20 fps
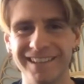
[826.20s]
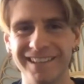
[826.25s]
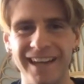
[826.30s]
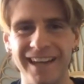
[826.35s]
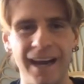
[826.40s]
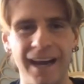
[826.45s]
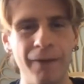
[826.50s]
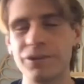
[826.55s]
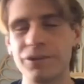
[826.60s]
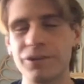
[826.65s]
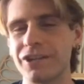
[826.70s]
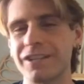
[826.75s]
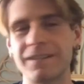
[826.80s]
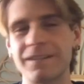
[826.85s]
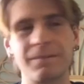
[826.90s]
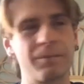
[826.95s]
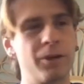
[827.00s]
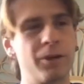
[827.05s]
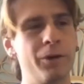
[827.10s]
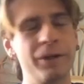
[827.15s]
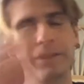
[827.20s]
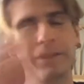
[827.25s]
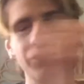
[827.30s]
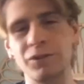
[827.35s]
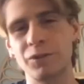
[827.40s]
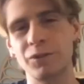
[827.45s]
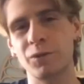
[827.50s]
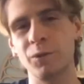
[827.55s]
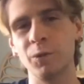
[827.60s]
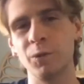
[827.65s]
I was just going to
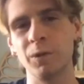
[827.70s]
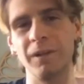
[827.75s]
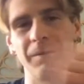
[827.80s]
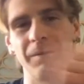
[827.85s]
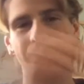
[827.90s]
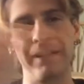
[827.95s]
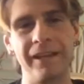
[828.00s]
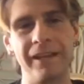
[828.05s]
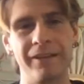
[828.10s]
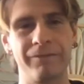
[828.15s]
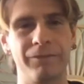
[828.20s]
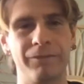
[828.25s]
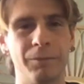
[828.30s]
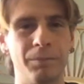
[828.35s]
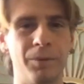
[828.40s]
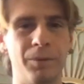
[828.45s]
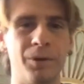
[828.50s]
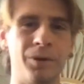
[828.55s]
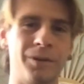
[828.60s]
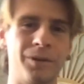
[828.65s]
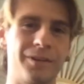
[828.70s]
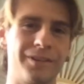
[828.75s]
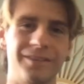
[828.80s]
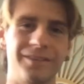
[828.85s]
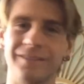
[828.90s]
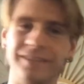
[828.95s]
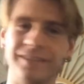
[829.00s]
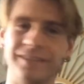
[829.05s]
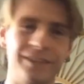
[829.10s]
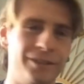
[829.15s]
school, playing football.
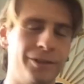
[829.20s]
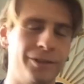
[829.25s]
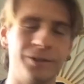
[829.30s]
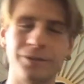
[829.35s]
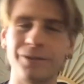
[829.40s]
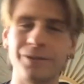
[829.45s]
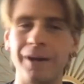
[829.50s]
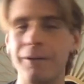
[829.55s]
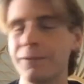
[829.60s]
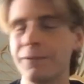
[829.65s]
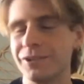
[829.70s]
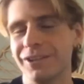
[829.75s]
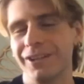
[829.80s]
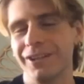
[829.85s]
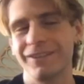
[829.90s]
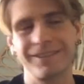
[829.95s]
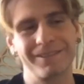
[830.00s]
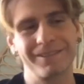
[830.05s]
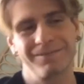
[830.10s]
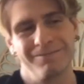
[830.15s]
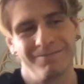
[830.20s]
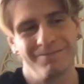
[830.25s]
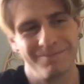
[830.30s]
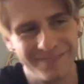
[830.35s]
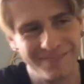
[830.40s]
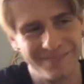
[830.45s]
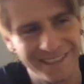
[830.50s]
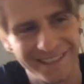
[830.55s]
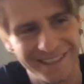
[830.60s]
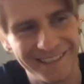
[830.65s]
So
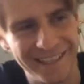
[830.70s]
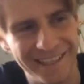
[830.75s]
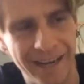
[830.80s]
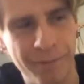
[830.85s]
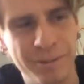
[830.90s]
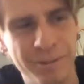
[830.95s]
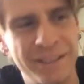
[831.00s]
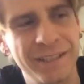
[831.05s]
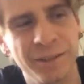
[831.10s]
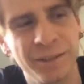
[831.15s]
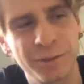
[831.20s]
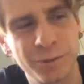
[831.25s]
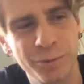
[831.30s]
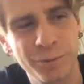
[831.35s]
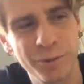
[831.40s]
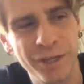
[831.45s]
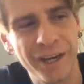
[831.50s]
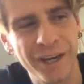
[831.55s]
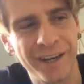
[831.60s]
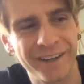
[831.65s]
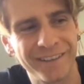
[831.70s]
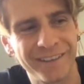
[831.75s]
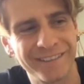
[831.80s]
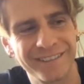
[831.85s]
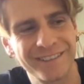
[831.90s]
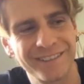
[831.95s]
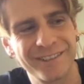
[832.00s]
I was still too young.